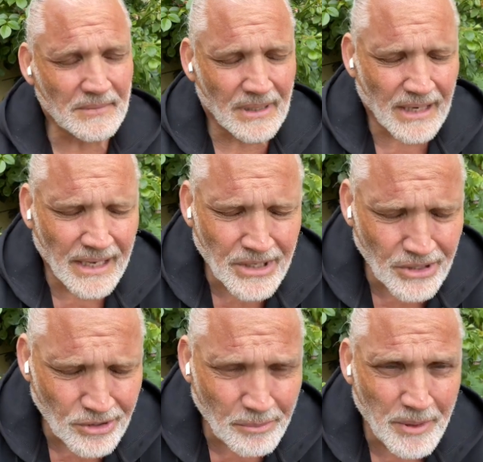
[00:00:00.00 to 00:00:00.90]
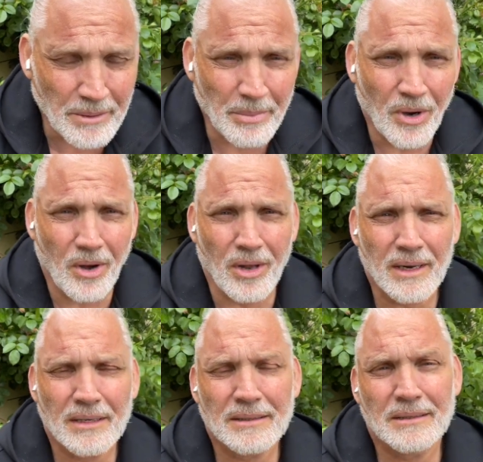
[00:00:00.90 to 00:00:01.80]
And I curled up in a ball
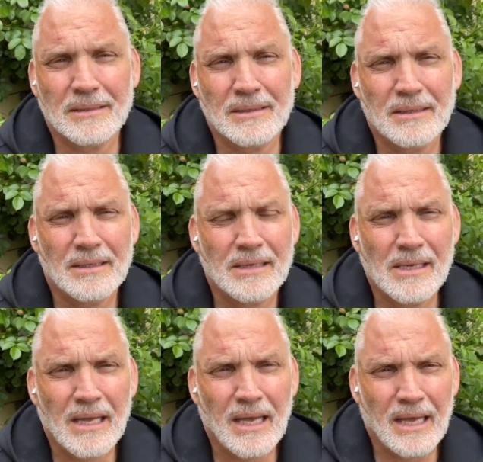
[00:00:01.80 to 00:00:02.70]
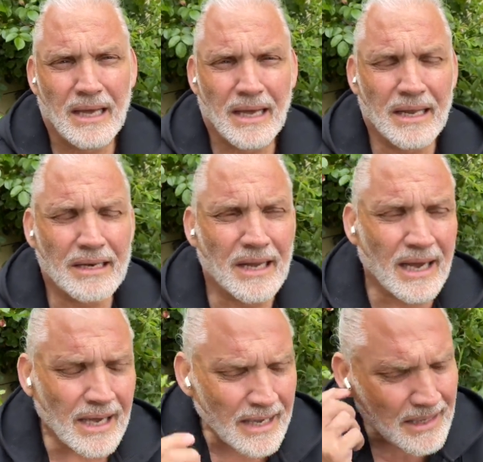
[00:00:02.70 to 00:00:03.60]
and
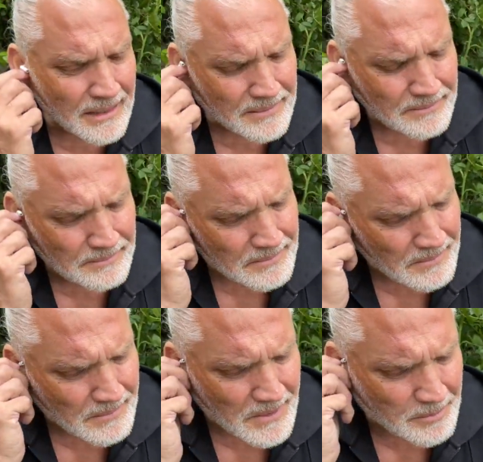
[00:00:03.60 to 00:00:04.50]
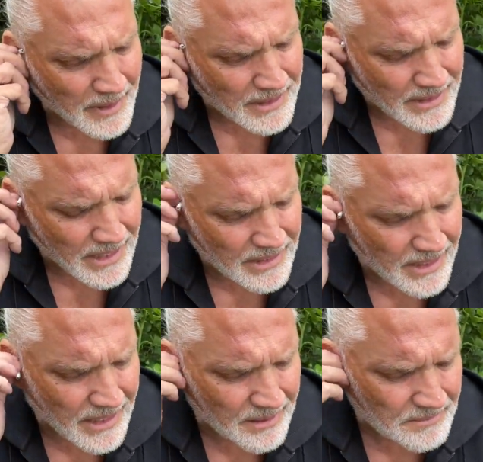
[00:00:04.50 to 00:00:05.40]
I spent the night
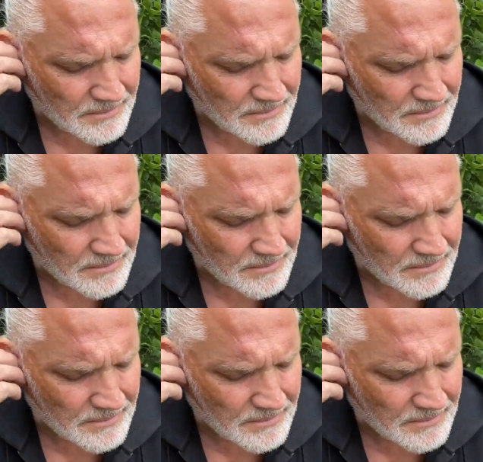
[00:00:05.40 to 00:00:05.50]
there.